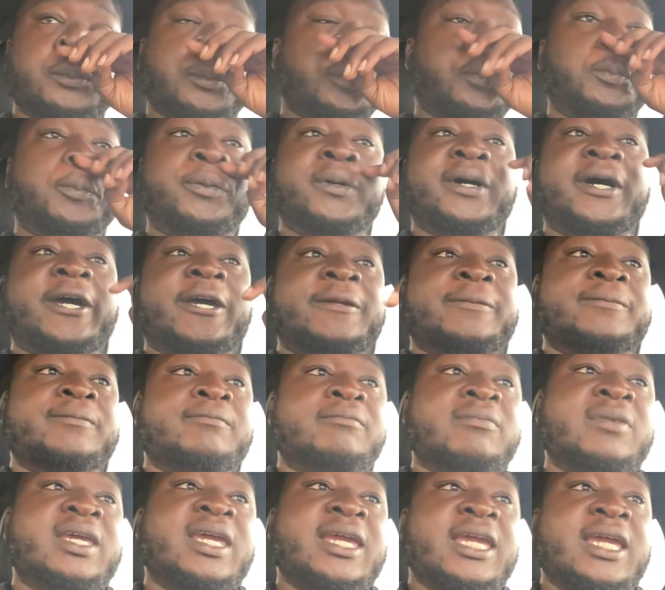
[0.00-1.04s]
But
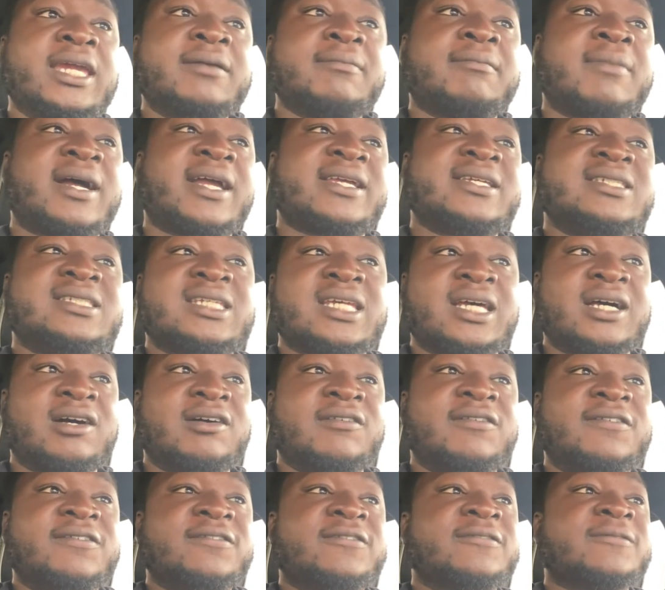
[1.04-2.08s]
me,
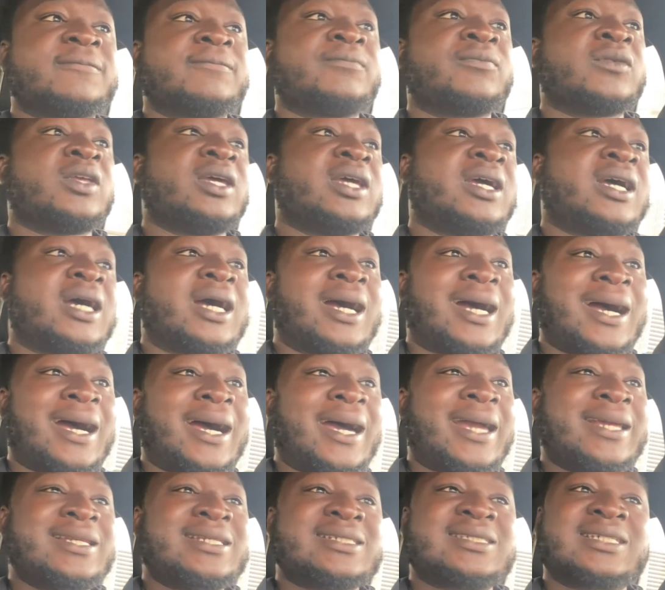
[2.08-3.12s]
myself,
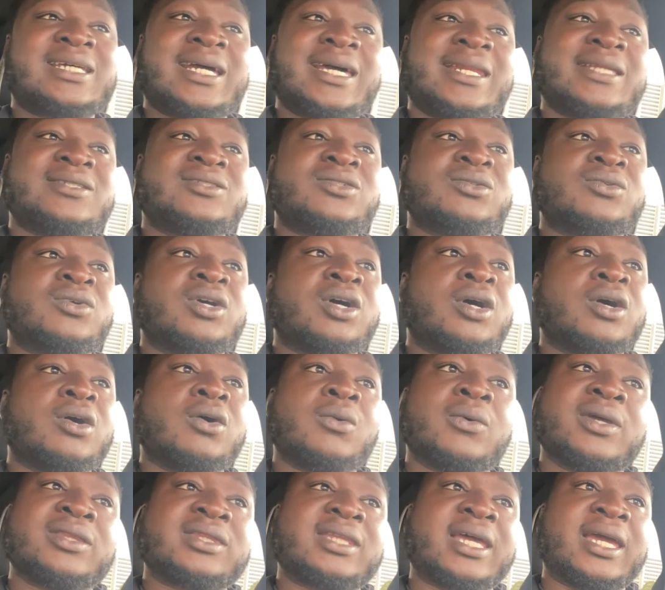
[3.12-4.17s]
I decided to go
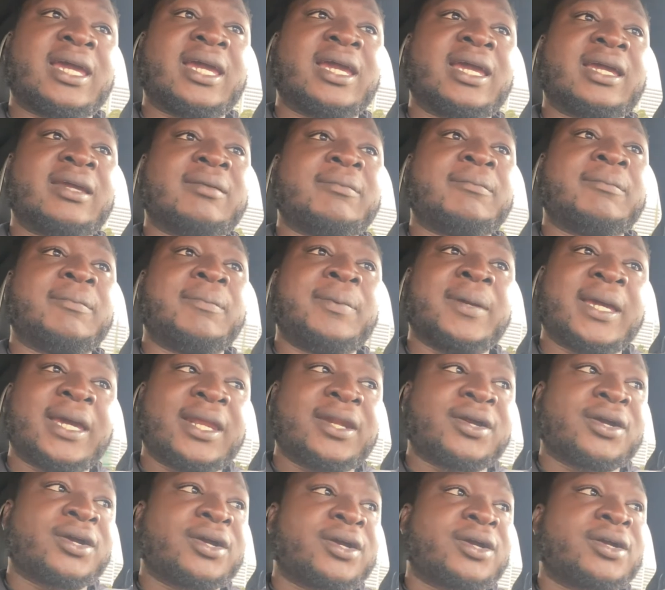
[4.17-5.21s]
with a
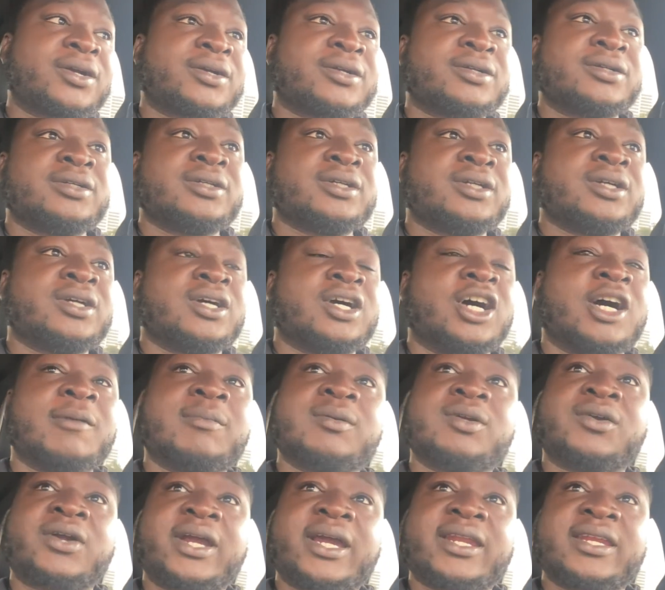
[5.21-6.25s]
better
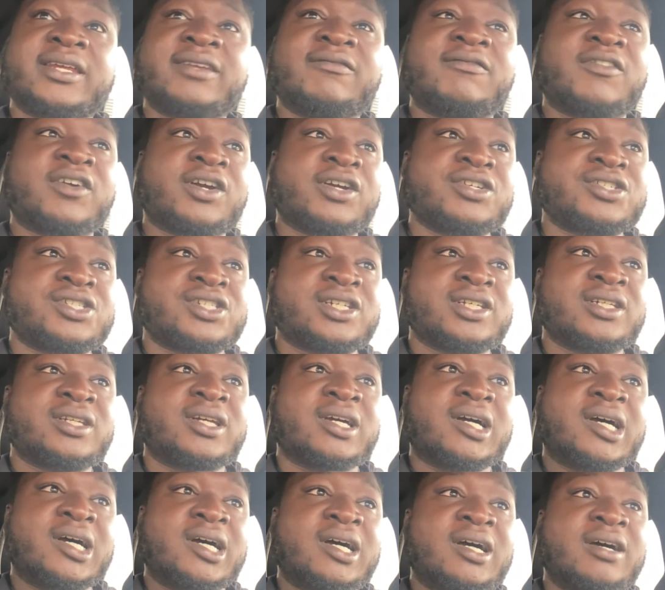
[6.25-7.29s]
upgraded
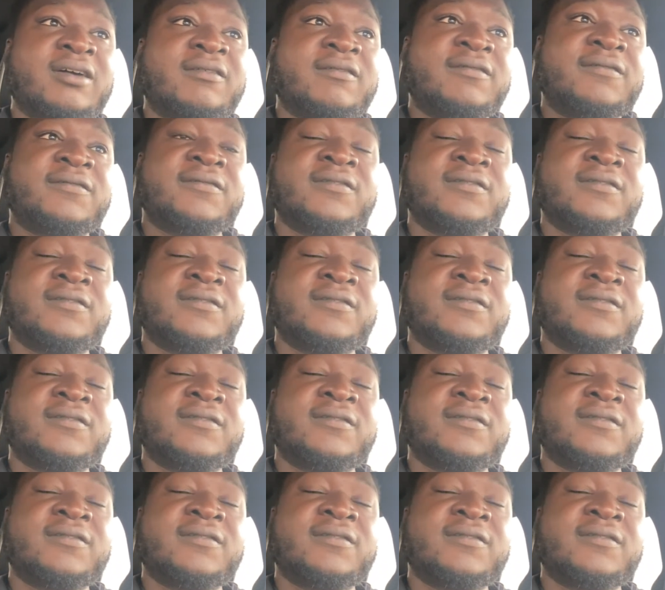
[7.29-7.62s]
version of